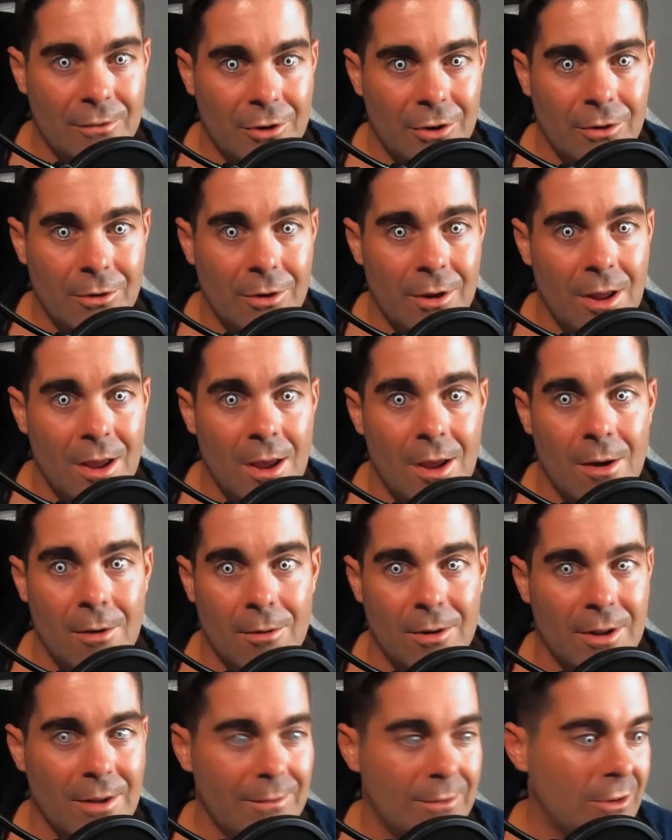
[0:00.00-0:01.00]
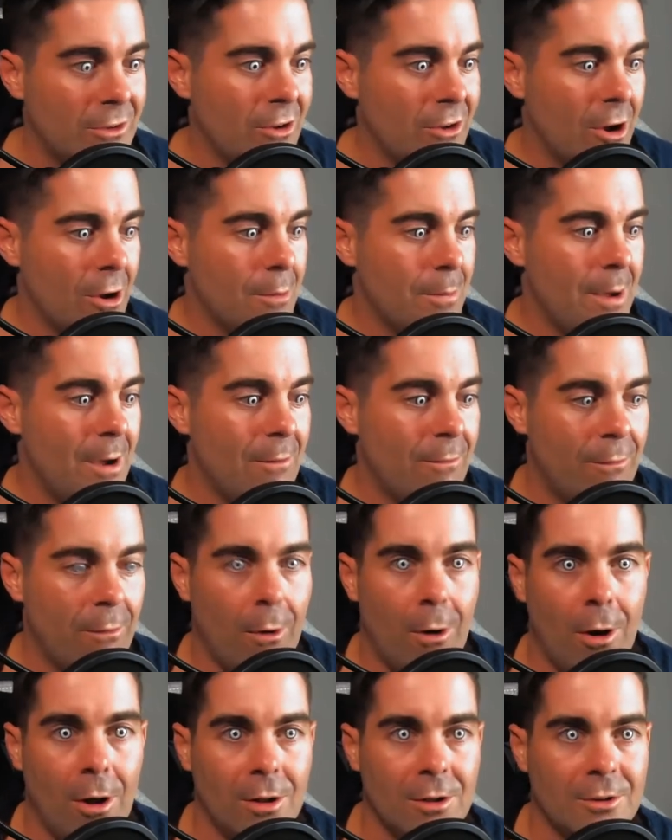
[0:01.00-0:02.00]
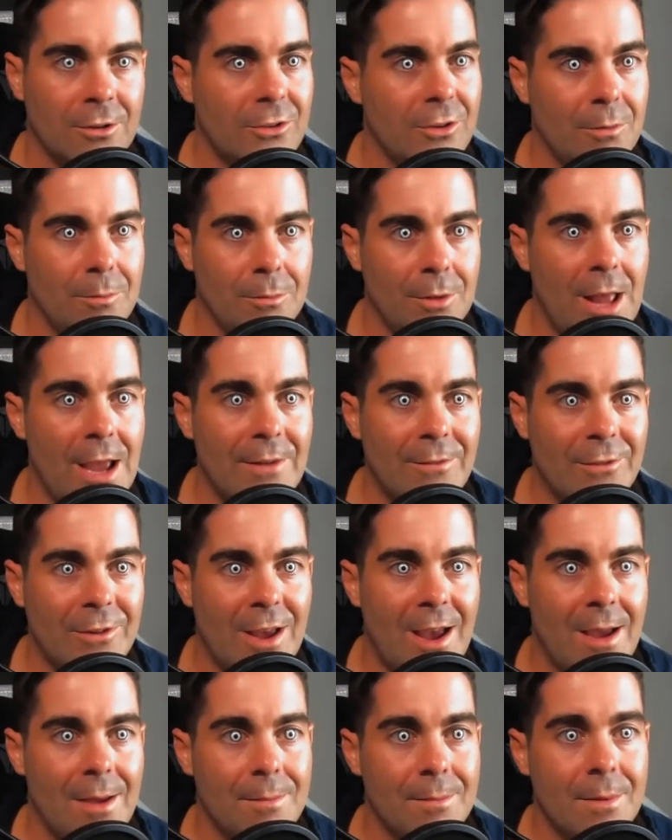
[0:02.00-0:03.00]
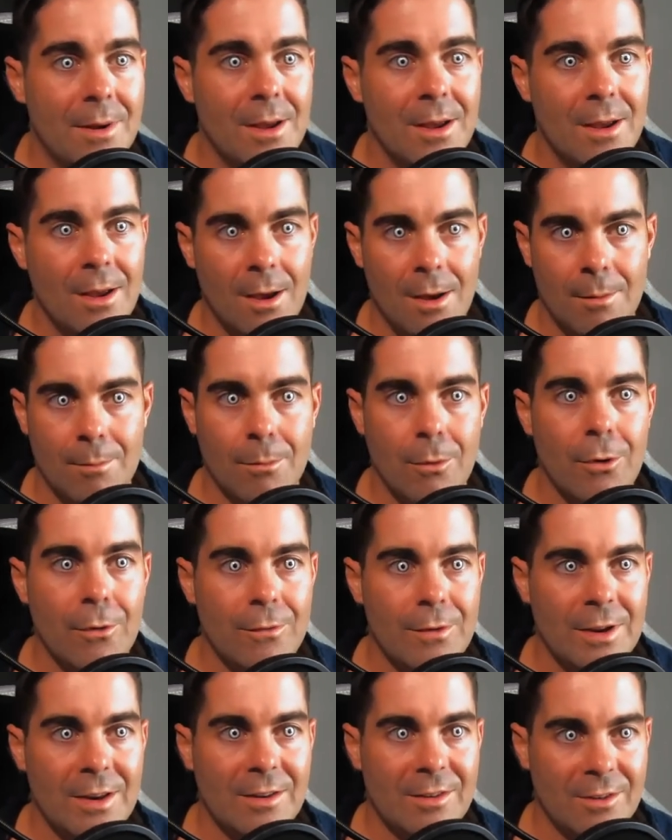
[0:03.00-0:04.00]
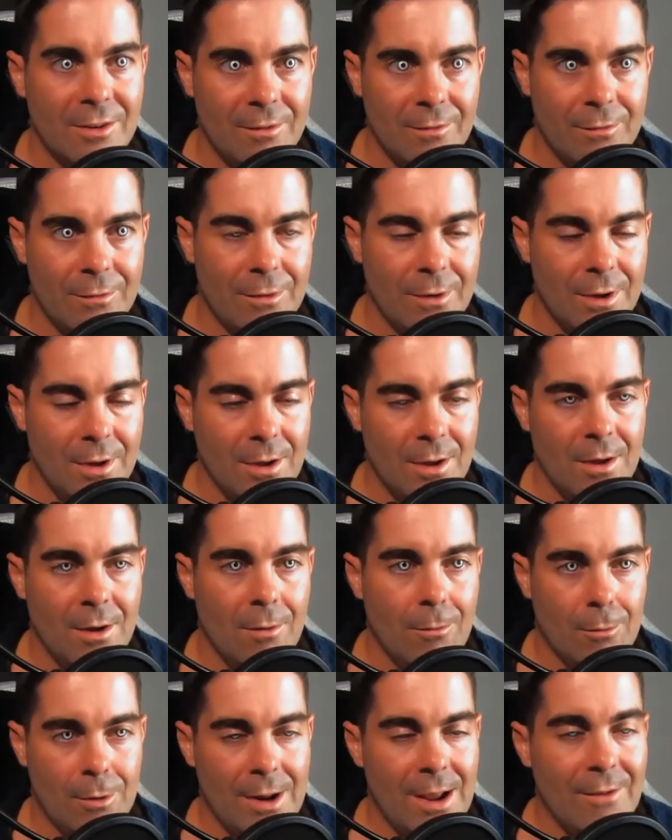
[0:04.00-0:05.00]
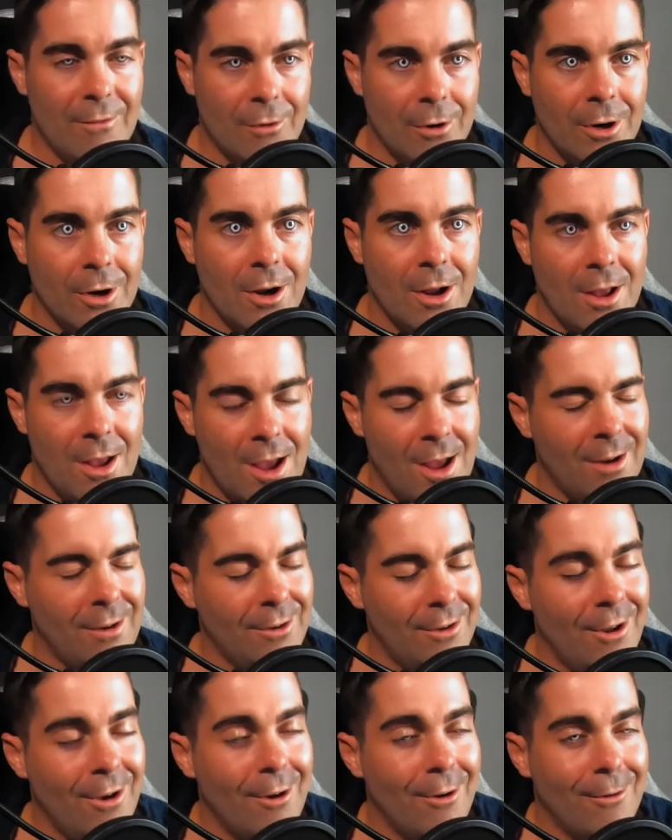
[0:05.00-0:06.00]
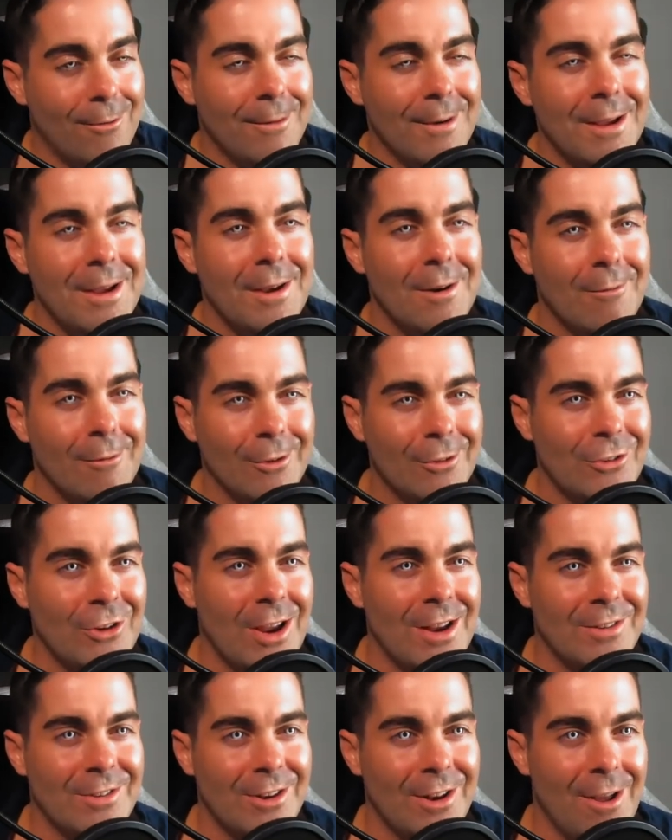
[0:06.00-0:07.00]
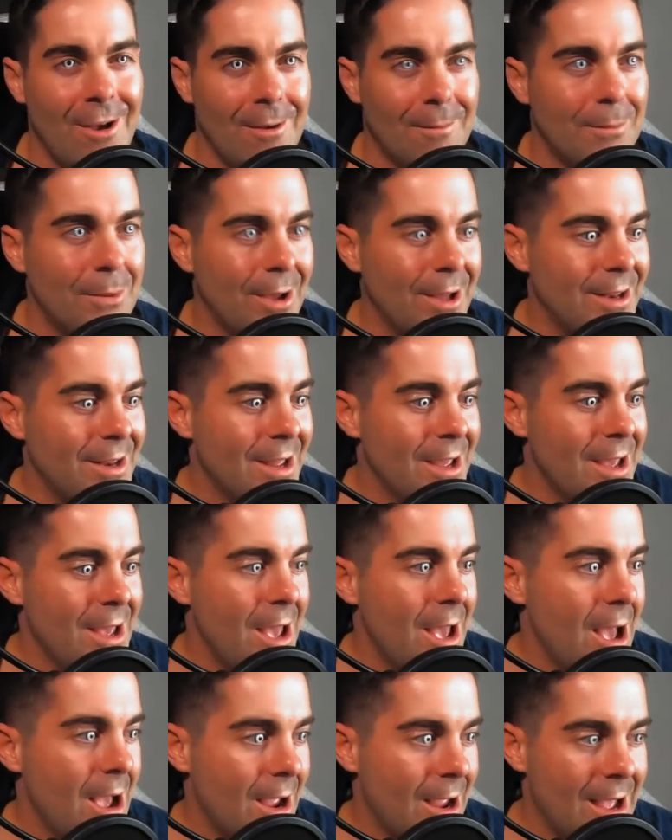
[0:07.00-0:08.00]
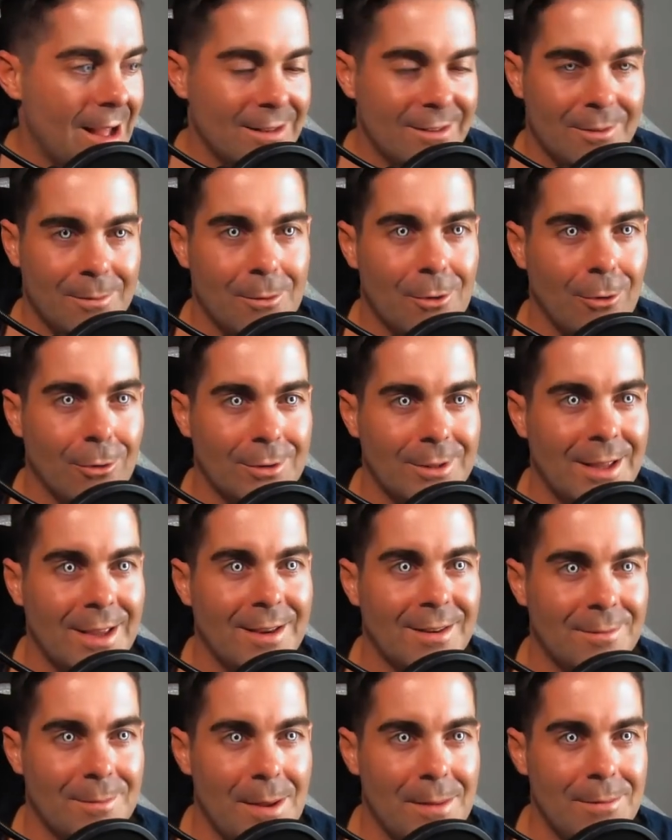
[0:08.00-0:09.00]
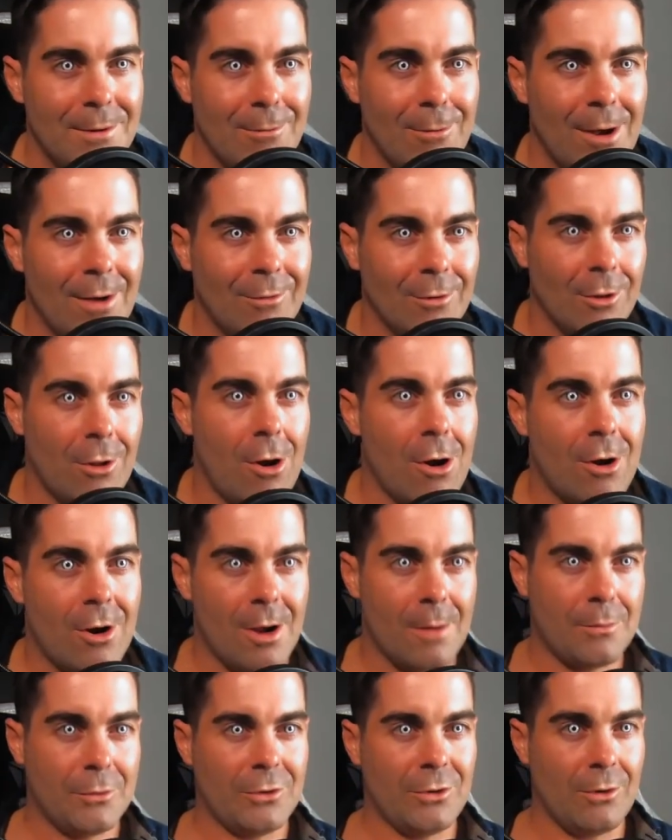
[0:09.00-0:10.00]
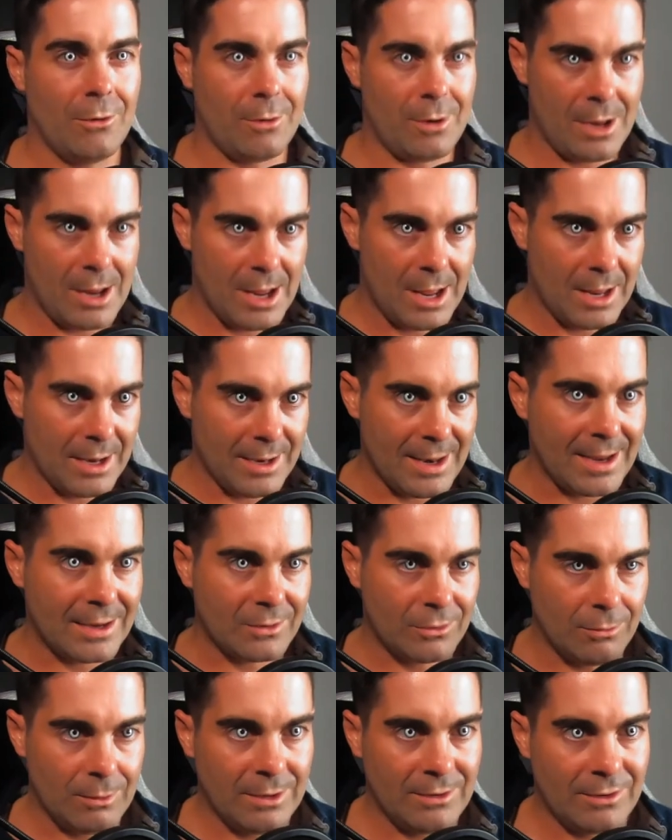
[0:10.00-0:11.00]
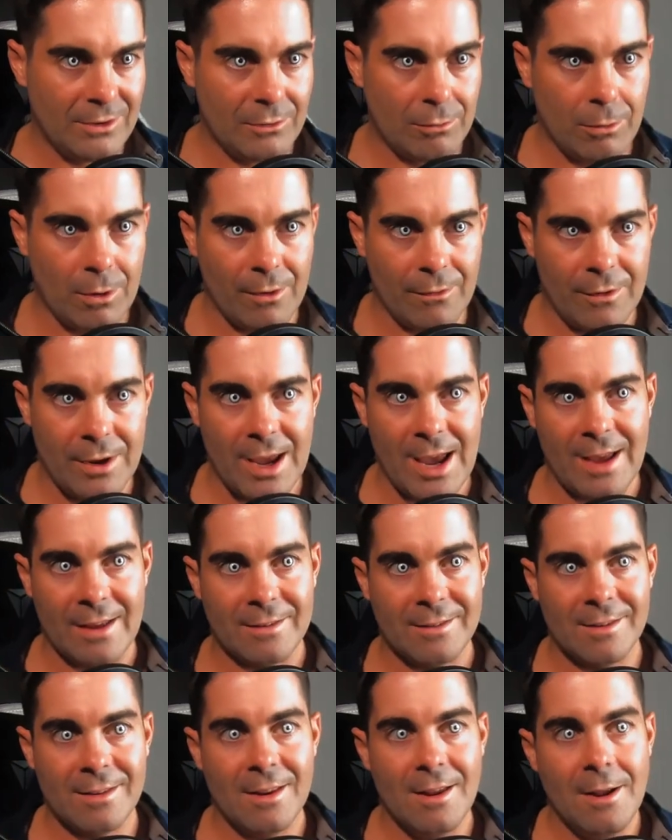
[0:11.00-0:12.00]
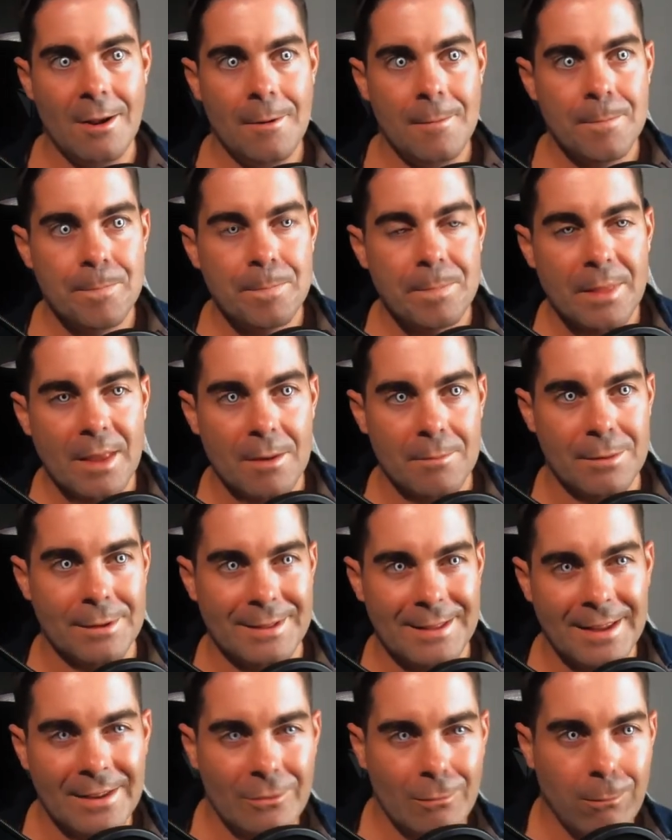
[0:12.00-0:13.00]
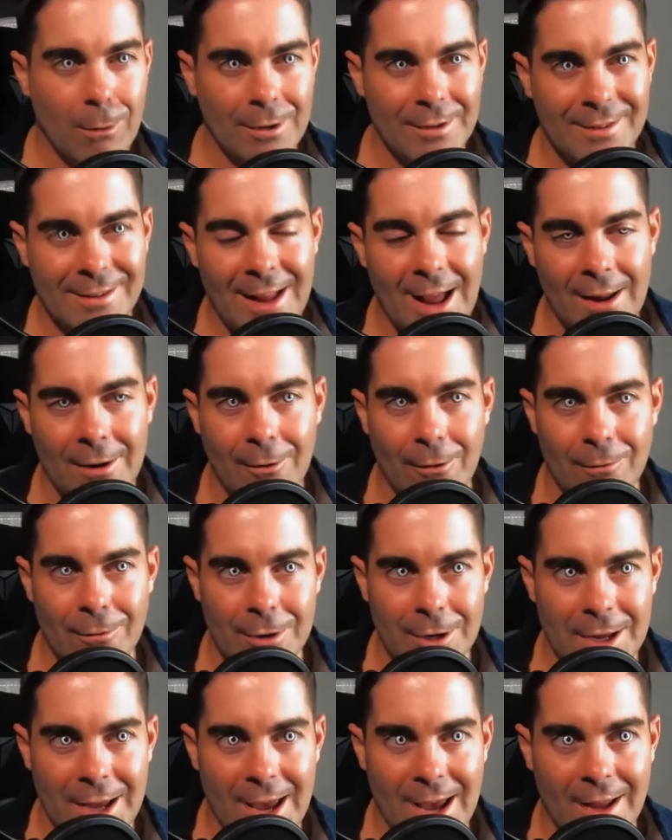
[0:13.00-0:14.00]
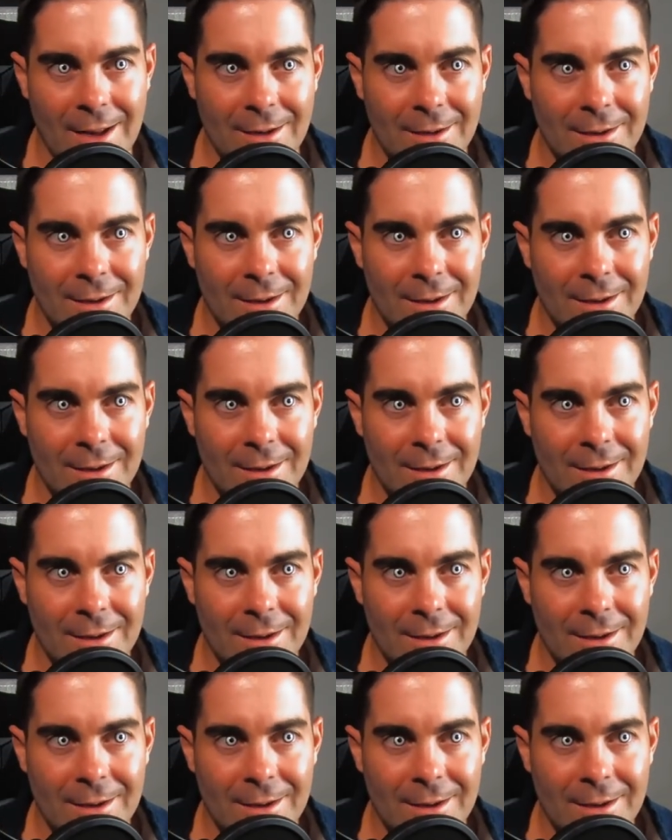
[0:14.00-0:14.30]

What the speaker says: dude? We're going to have to talk about Fall or some Lifetime movies of whatever. I don't know. We'll change it up, but I got some cool things. Maybe we'll have a longer episode next week since we'll have guests. But this one's not over yet.